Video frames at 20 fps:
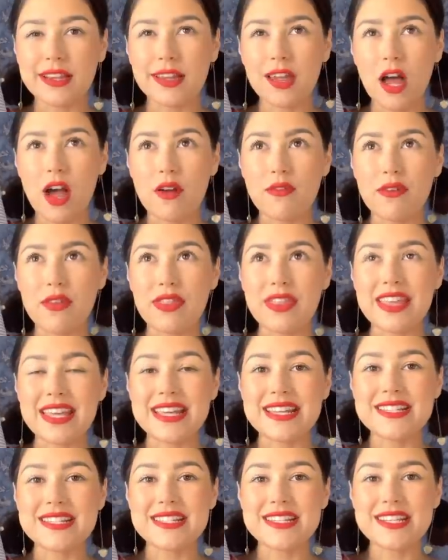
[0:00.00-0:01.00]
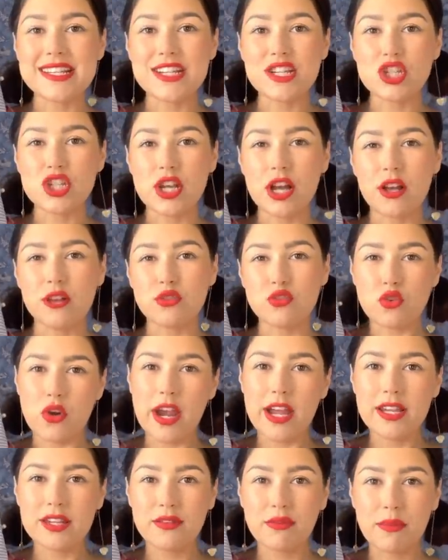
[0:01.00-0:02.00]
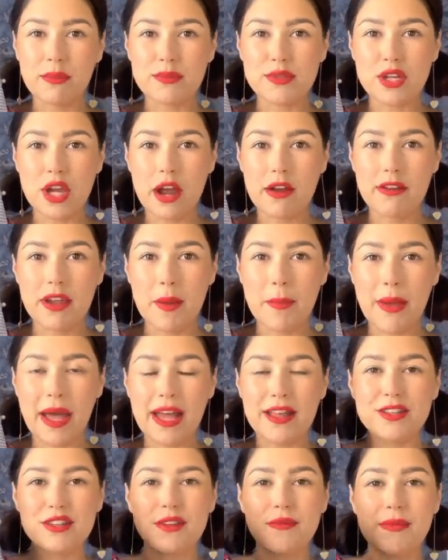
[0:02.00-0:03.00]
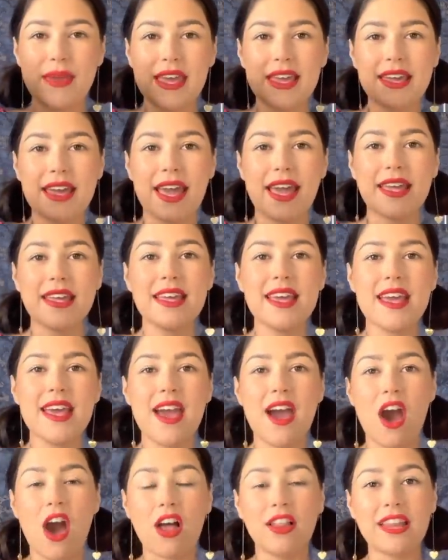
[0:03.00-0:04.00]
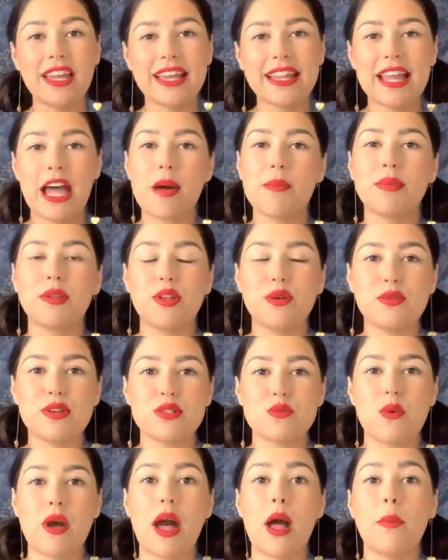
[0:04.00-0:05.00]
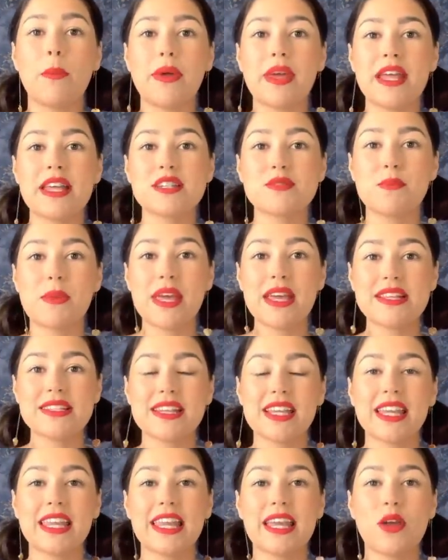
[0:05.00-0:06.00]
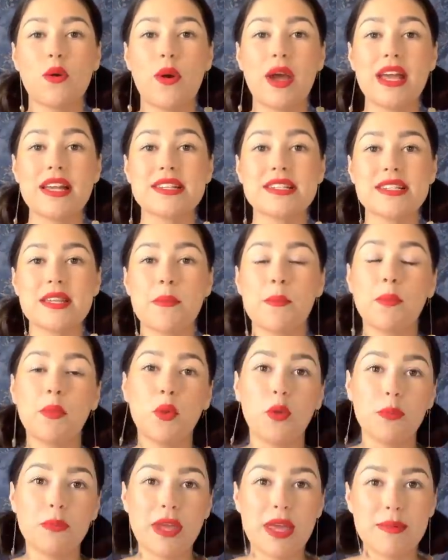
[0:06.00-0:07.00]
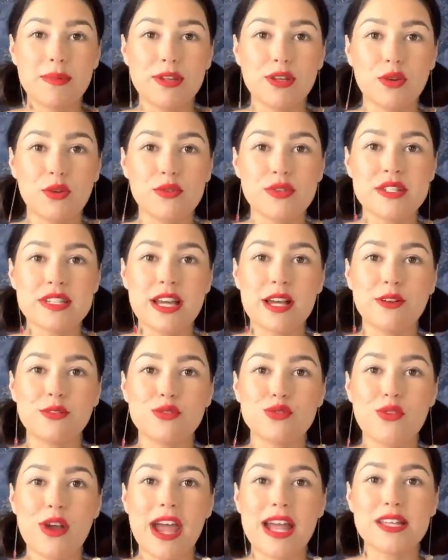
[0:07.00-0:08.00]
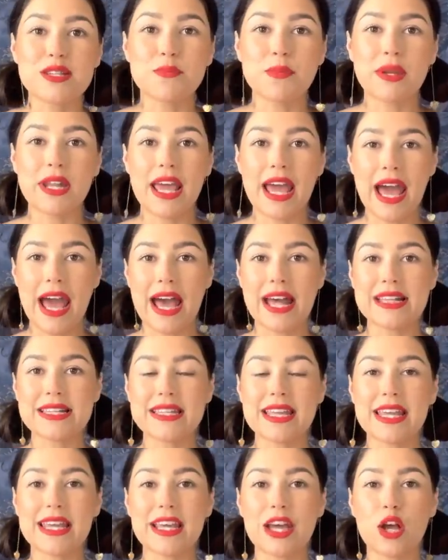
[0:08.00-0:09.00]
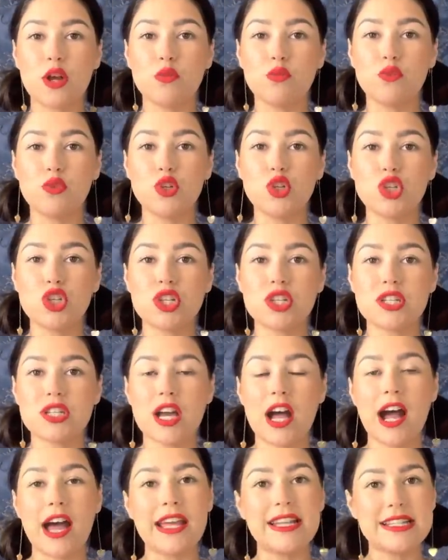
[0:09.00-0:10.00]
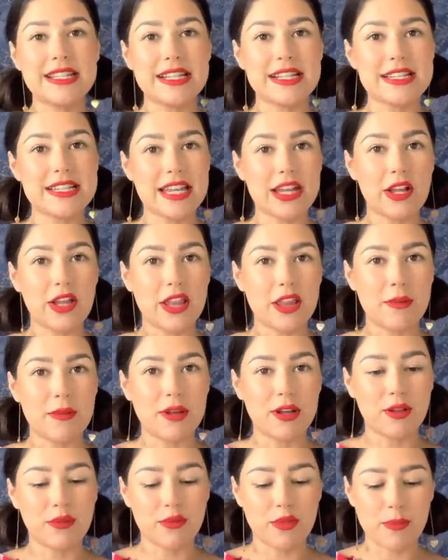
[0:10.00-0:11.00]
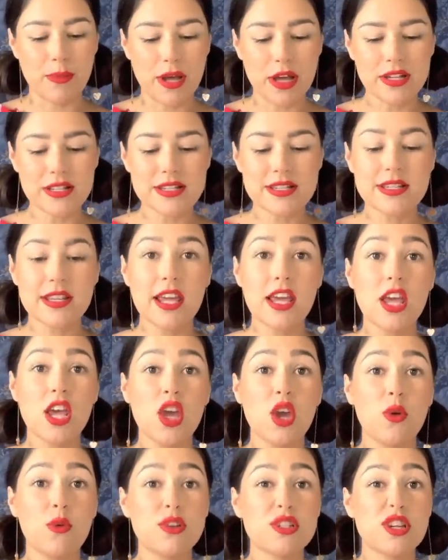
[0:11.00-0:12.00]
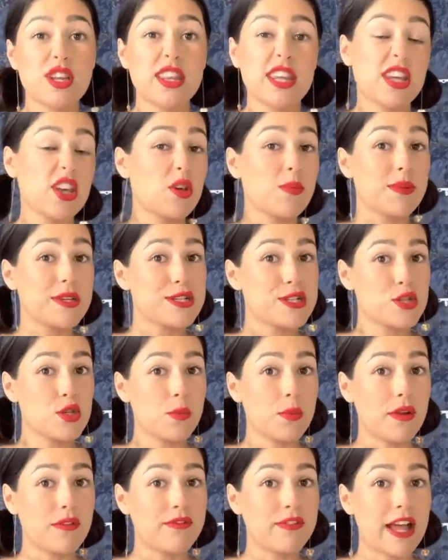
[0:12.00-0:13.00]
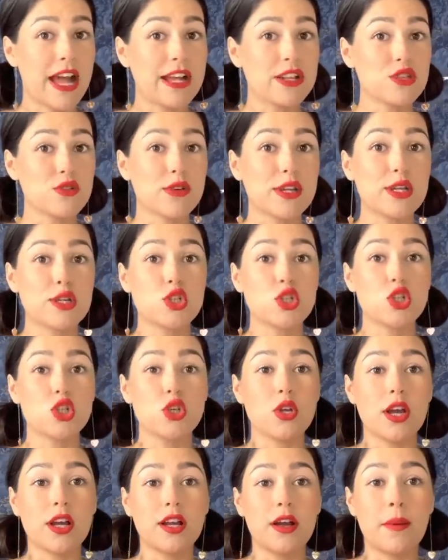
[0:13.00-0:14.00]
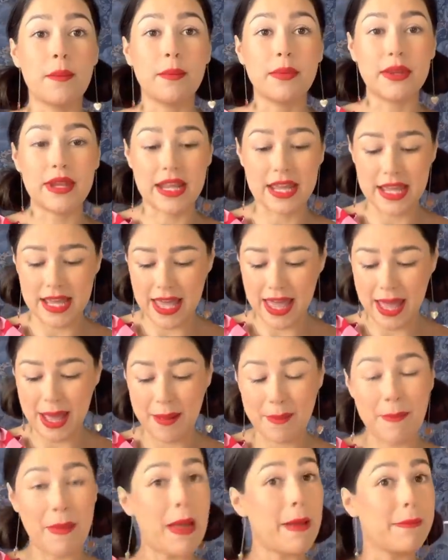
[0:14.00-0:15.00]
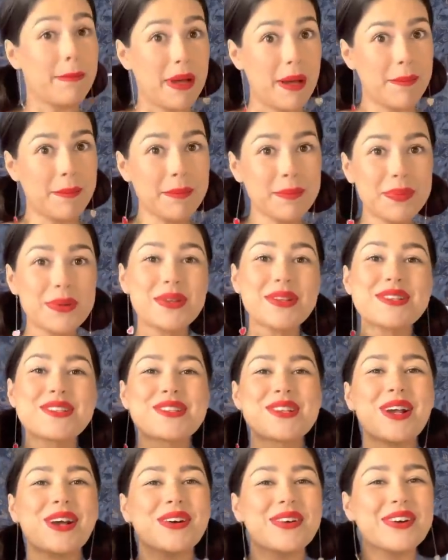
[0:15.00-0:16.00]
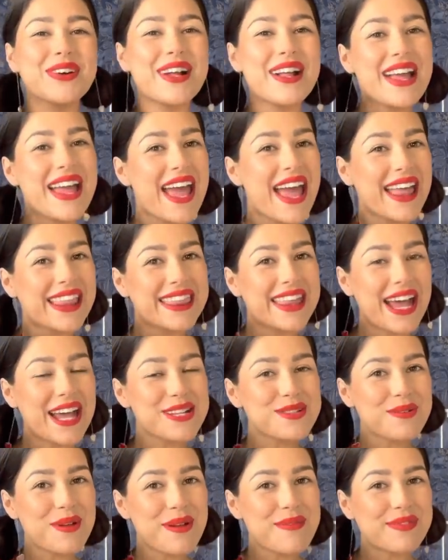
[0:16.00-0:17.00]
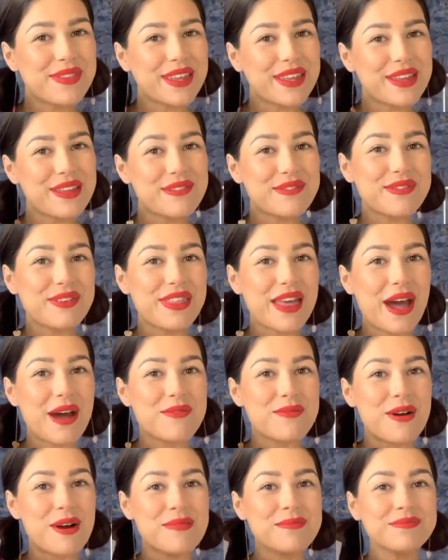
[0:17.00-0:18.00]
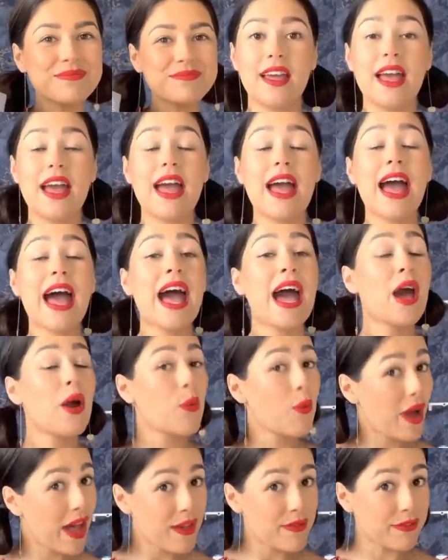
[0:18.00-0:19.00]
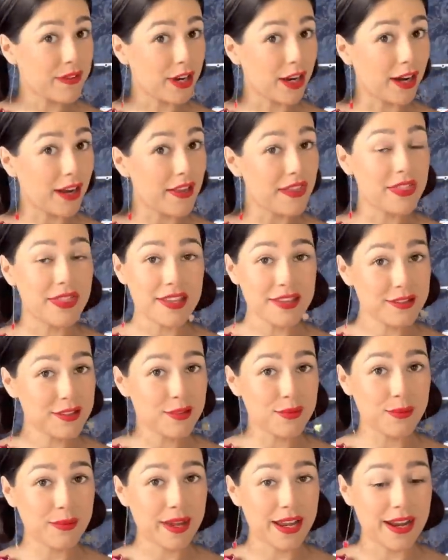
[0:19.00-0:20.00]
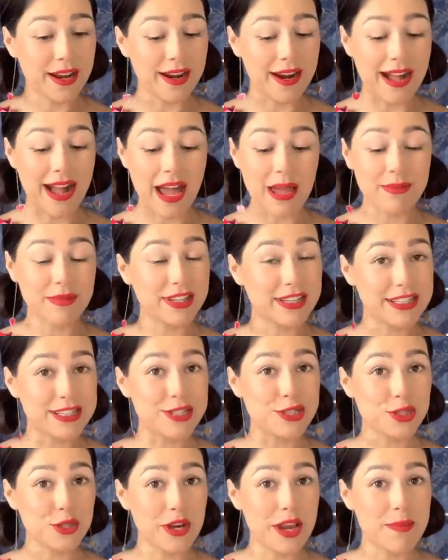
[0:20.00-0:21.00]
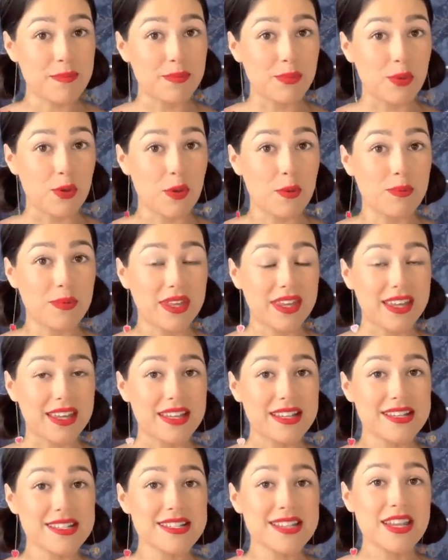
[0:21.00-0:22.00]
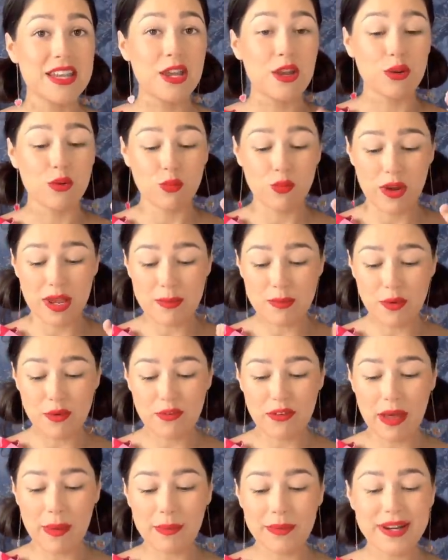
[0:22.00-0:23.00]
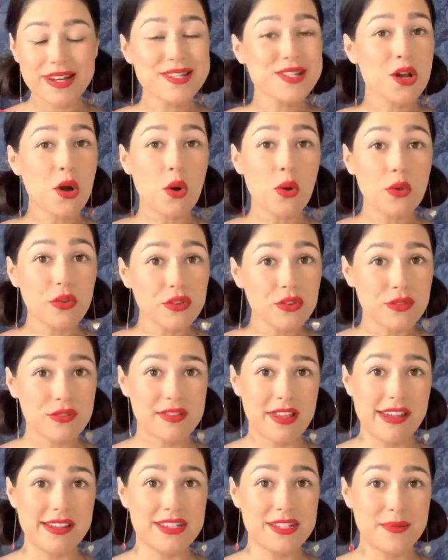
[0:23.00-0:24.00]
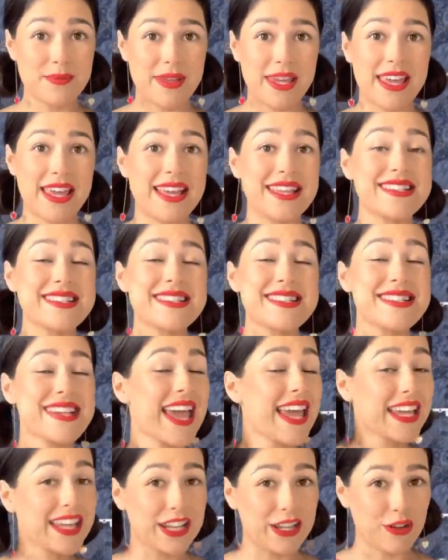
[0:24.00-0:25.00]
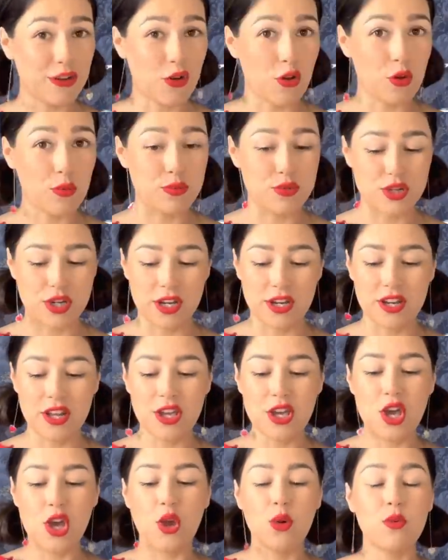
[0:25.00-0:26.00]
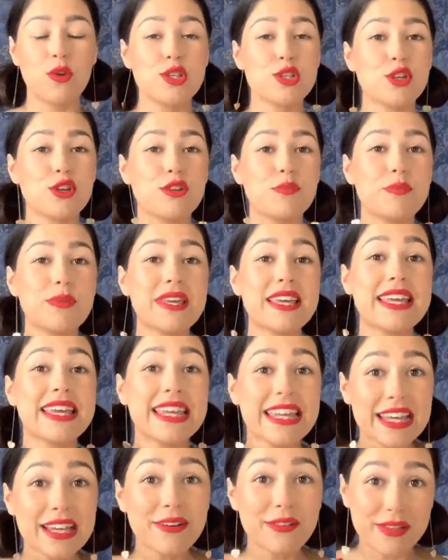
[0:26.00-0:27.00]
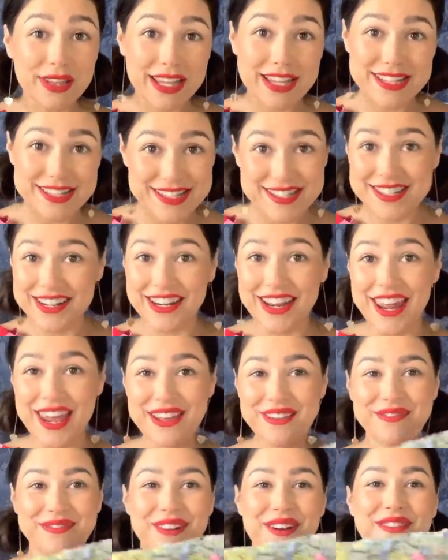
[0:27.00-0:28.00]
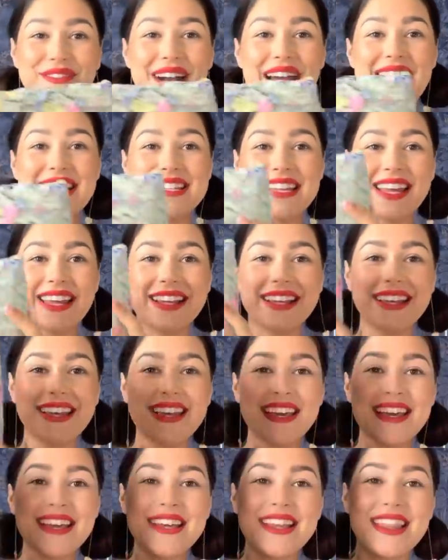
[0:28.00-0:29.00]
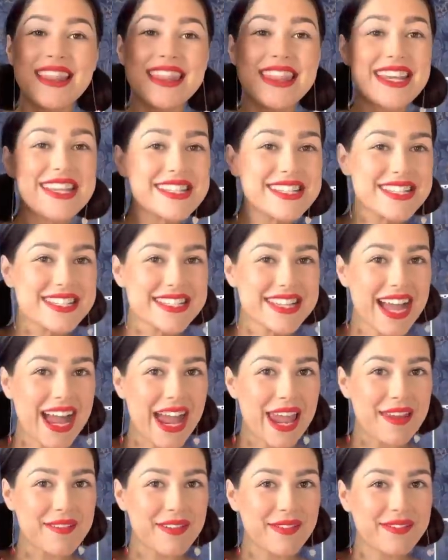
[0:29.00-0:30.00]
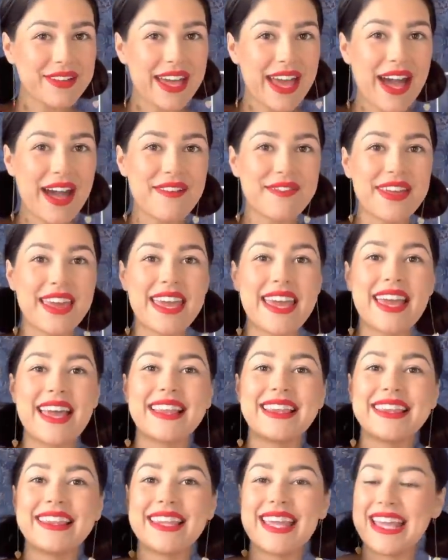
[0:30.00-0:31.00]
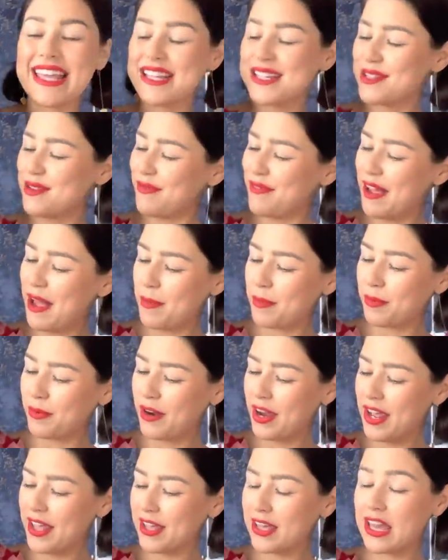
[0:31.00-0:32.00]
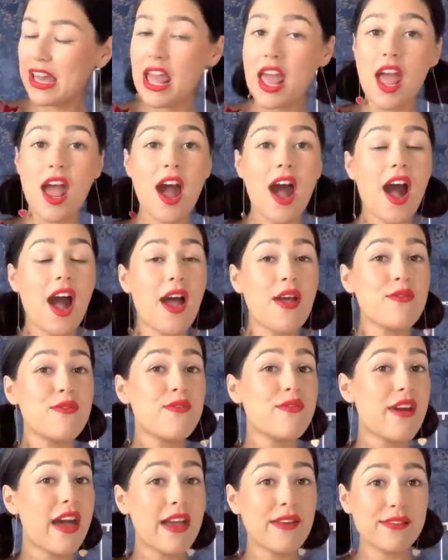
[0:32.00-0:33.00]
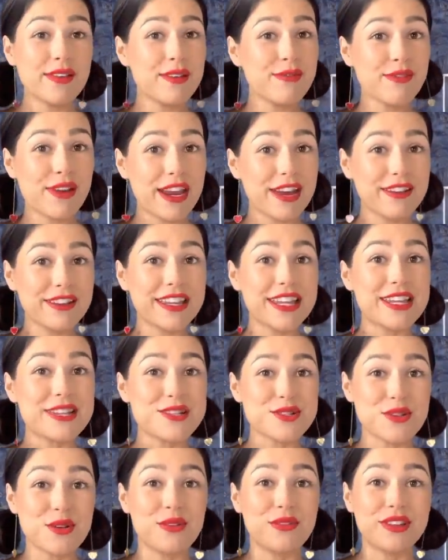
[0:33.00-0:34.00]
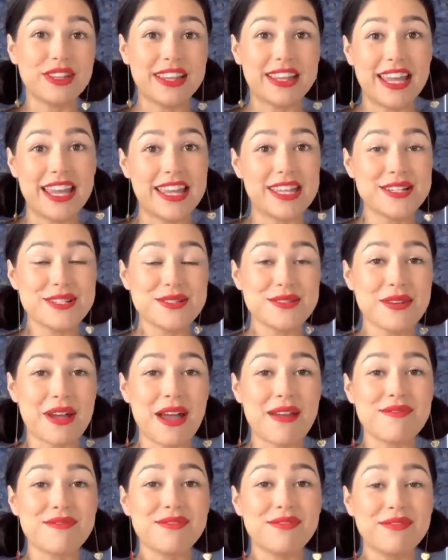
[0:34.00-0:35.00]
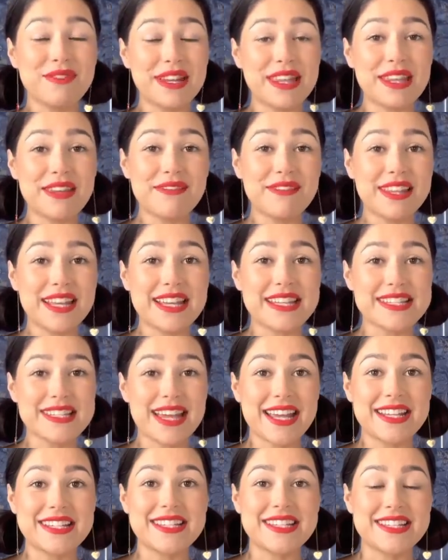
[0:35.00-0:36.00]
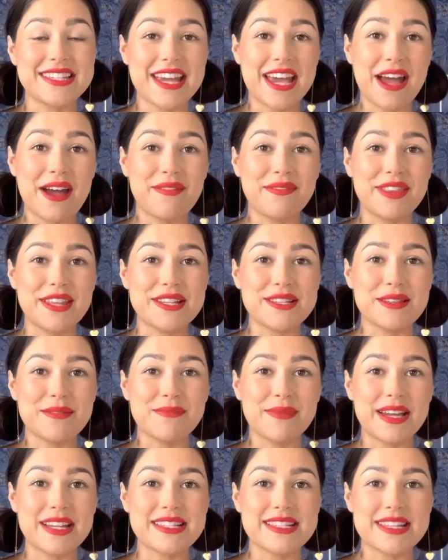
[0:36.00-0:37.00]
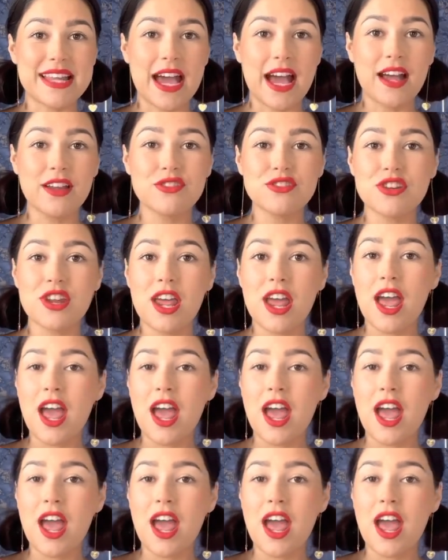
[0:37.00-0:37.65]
love the seashell dress from Daria Pattern Making. I'll link that below as well, but it's basically quite a simple baby doll style dress, but it has like a ruched tie detail in the middle of the bust, which I think could be super flattering to a company bump. So that's what I'm thinking for that one. However, this is where I'm gonna need your input, because Rainbow Fabrics also sent me a second option, which could be equally as stunning for a wedding. This time we have a lace fabric. I very rarely sew with lace, so I'm really, really excited to have this in my stash.